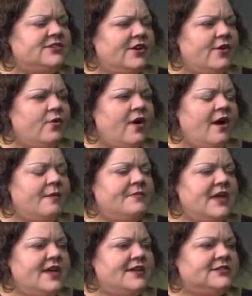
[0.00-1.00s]

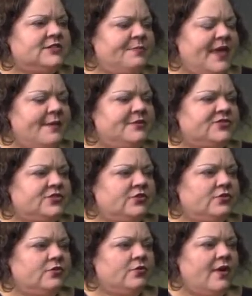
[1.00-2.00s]
To be able
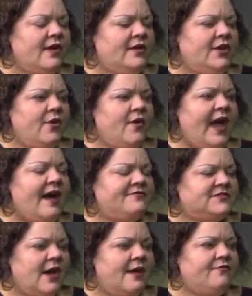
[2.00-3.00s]
to
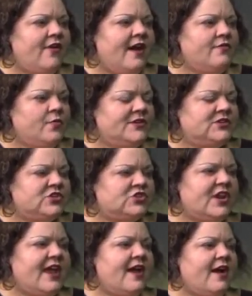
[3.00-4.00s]
have time for everyone to
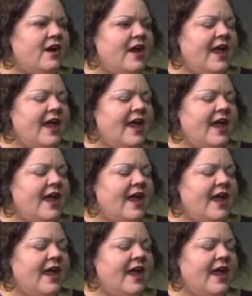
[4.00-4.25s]
share.